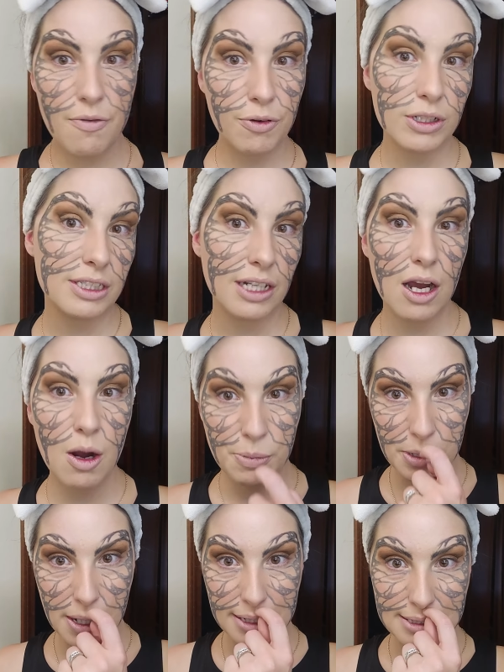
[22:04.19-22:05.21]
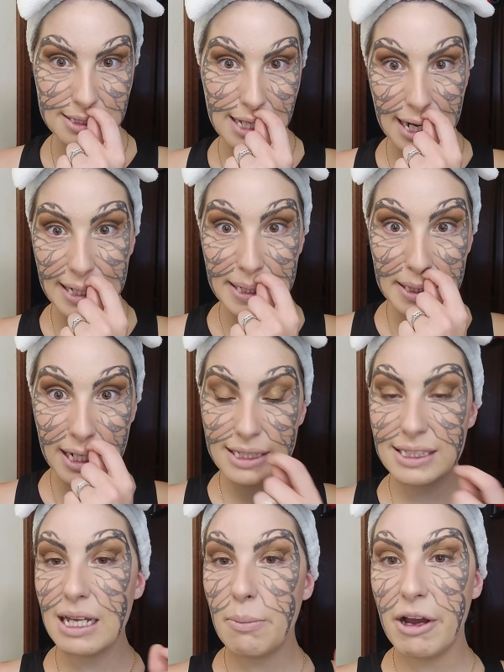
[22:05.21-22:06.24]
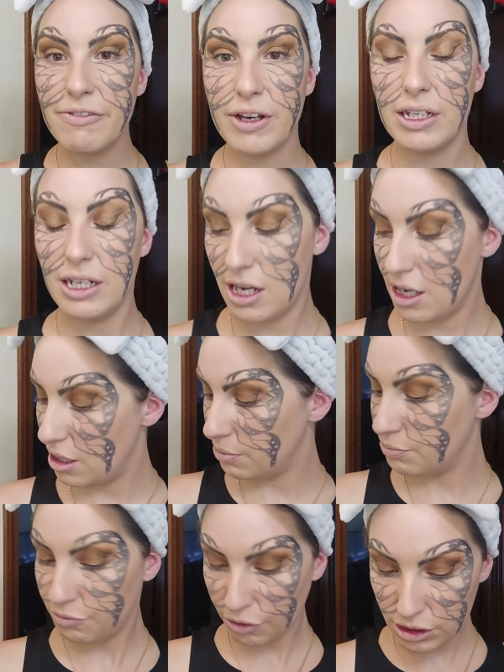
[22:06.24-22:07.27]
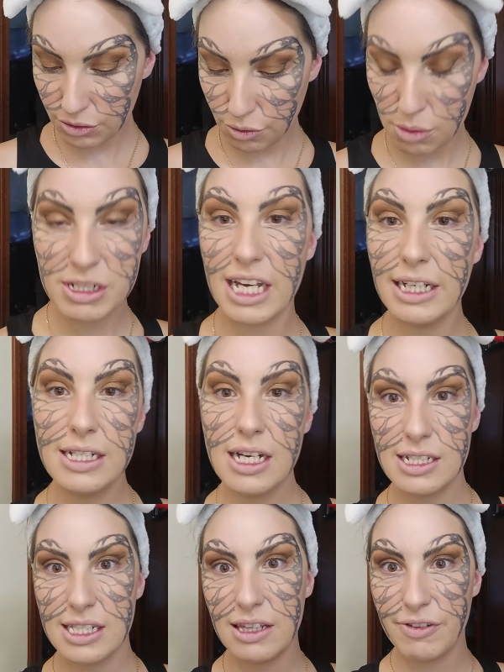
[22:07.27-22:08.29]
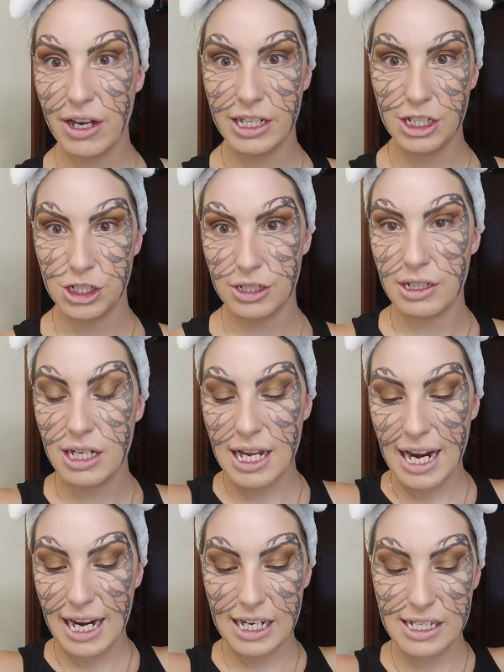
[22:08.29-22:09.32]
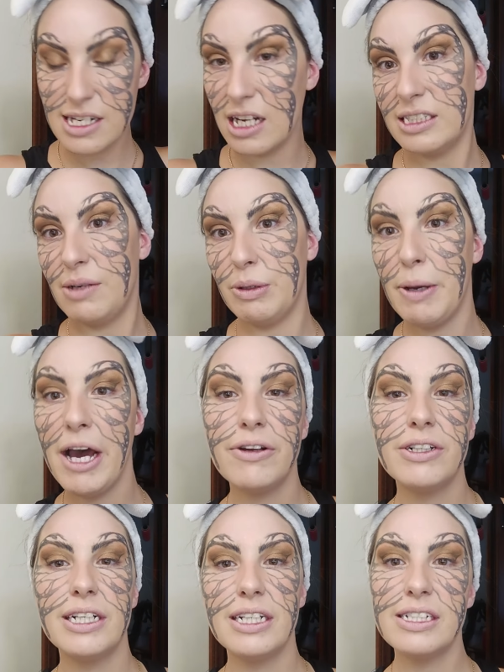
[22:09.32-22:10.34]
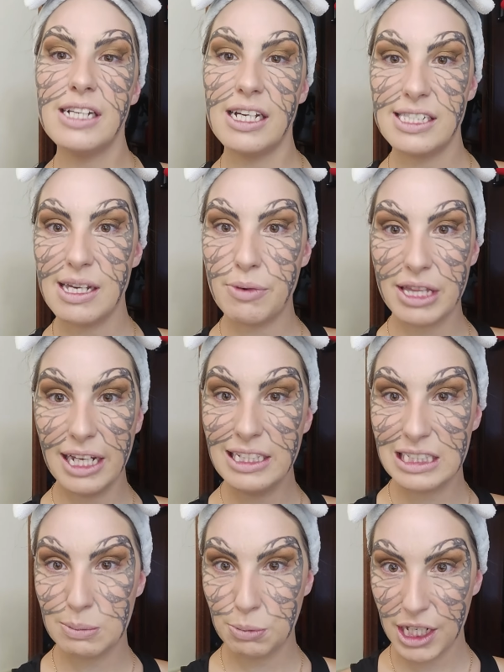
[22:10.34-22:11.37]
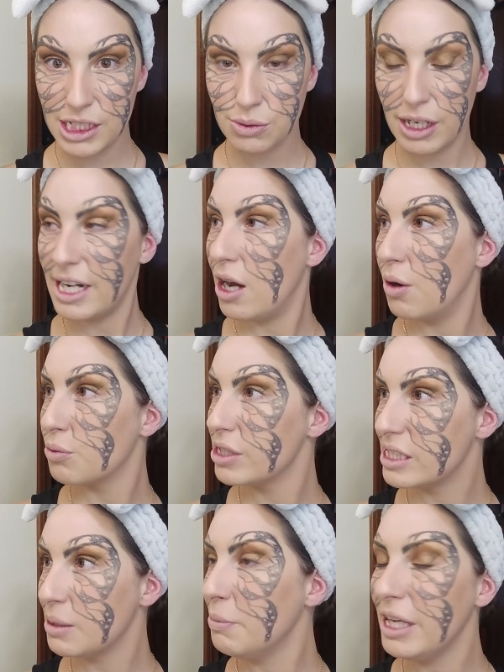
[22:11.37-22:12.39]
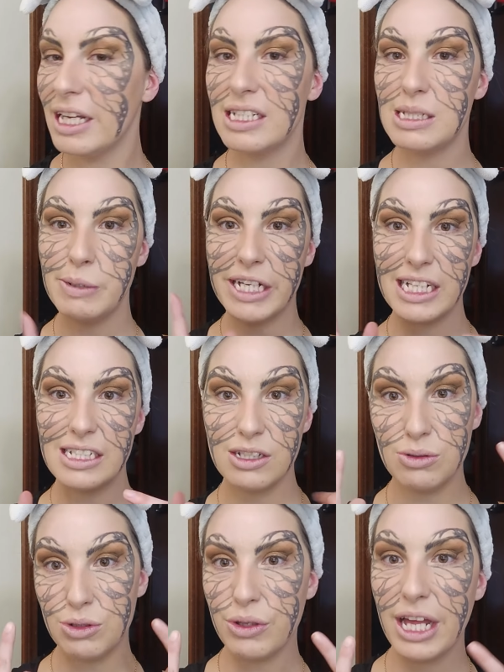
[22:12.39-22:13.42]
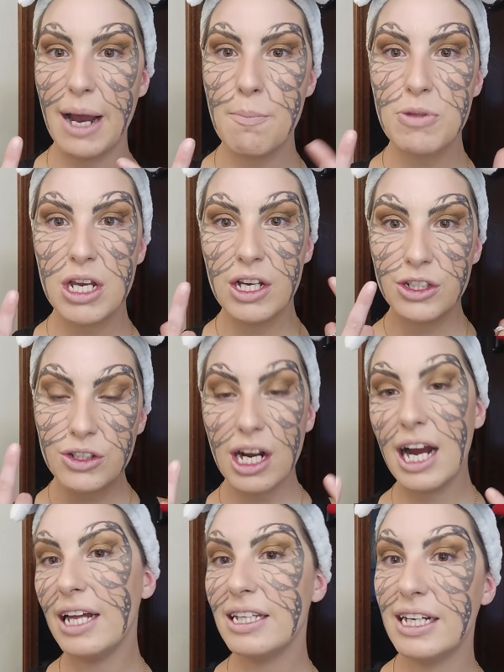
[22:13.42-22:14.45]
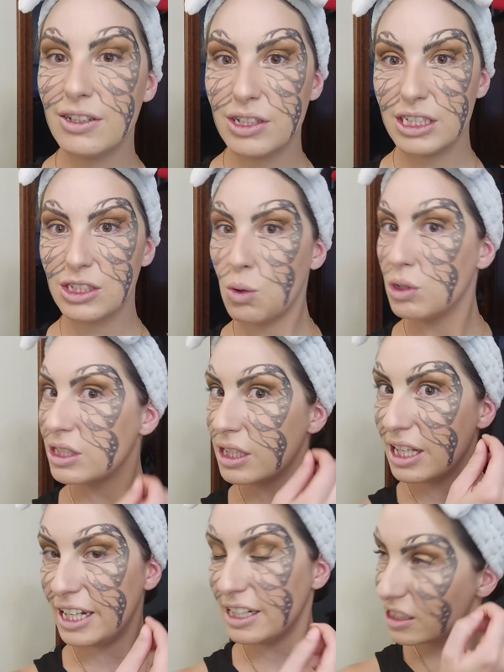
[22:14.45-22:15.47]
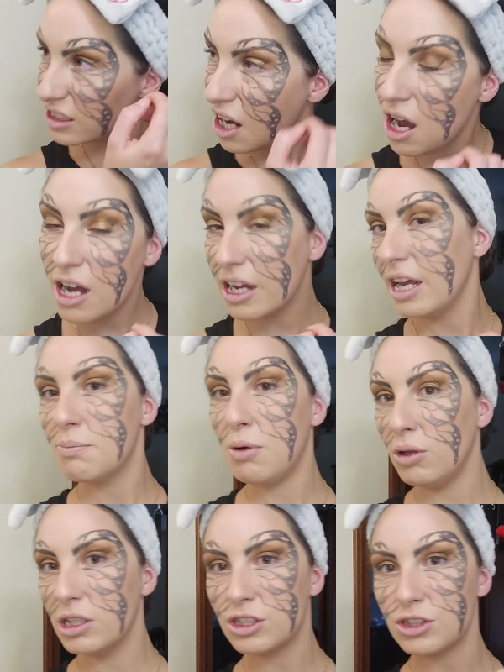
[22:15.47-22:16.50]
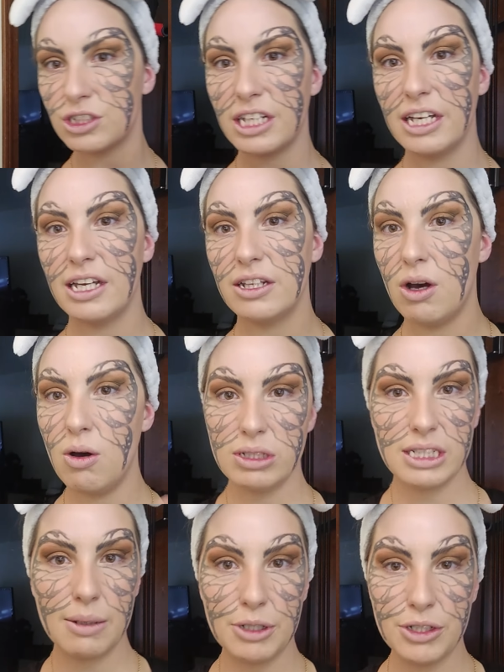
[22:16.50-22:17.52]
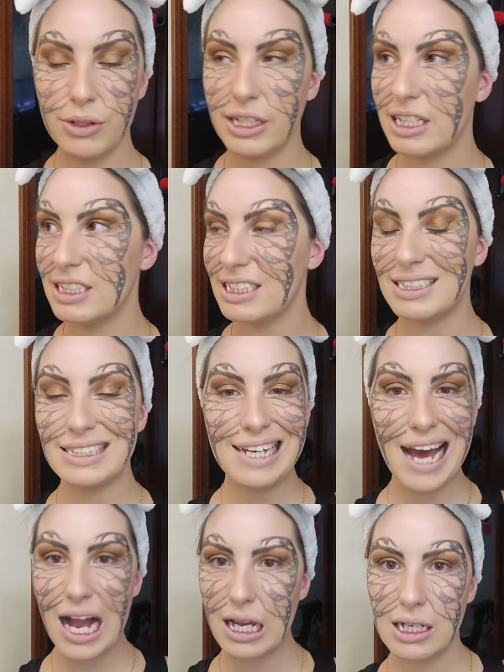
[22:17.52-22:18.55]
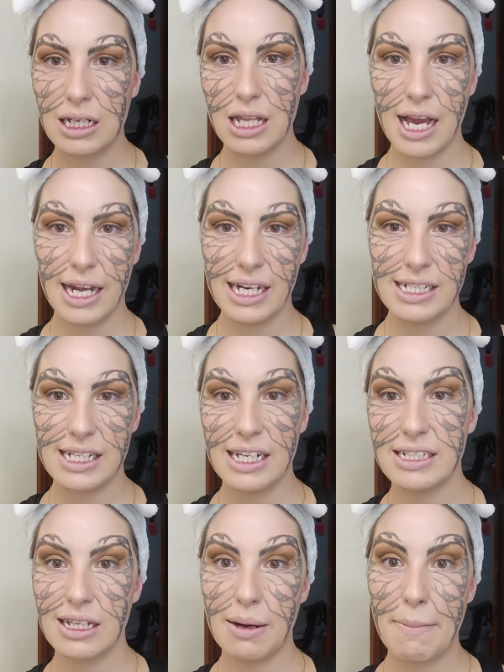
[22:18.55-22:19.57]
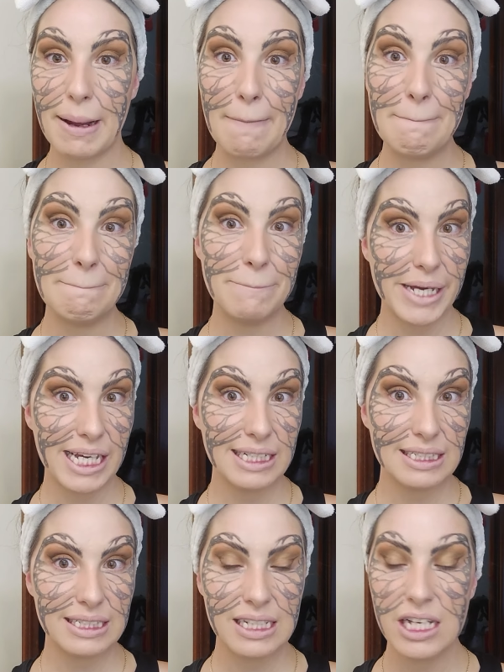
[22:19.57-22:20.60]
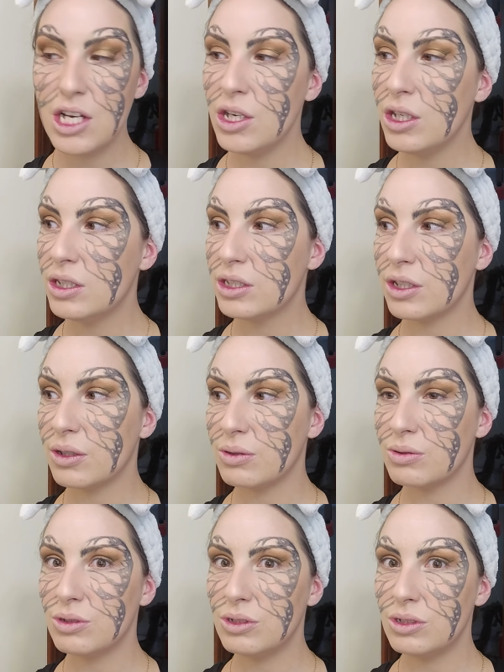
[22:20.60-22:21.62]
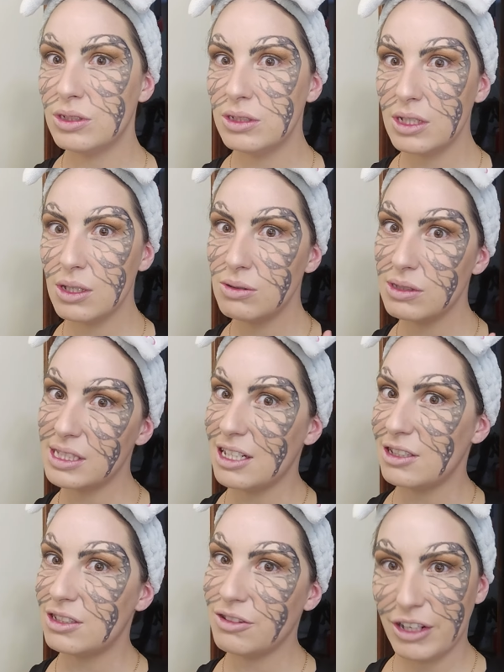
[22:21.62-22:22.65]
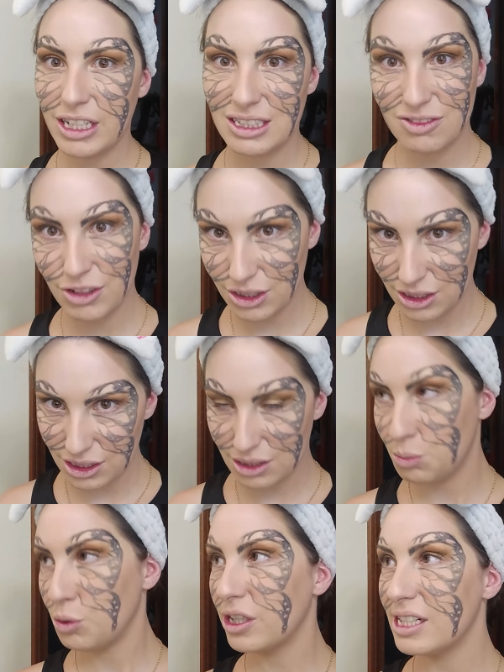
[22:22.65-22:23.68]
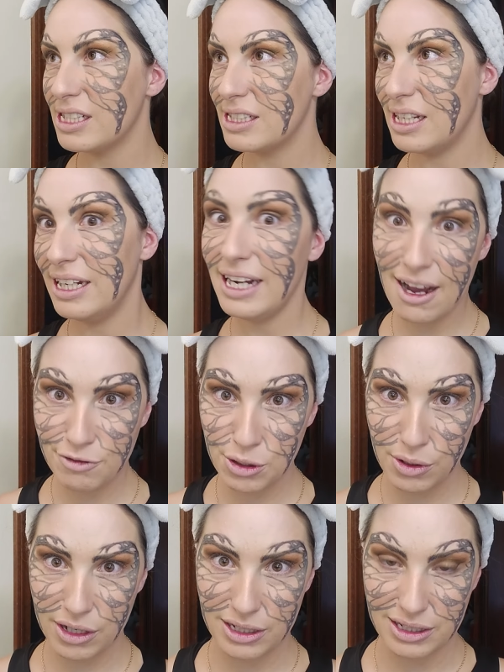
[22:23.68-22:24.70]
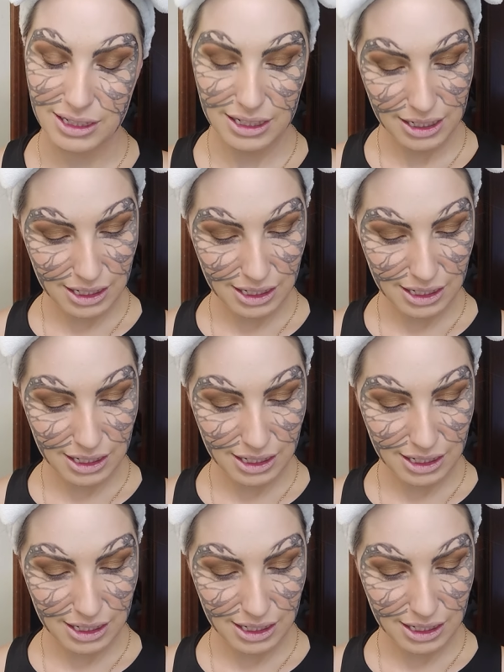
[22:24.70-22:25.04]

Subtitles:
first thing I hope you notice is that I did not set my first and foremost, I did not set the foundation. It is not set with powder. It is not set with any sprays right now. Reason being is because you do that, your eyeliner is going to like tug and pull at your skin the whole time you're doing this. It's not going to glide easy. It's going to make a mess. So don't set your face first. We're going to set it afterward.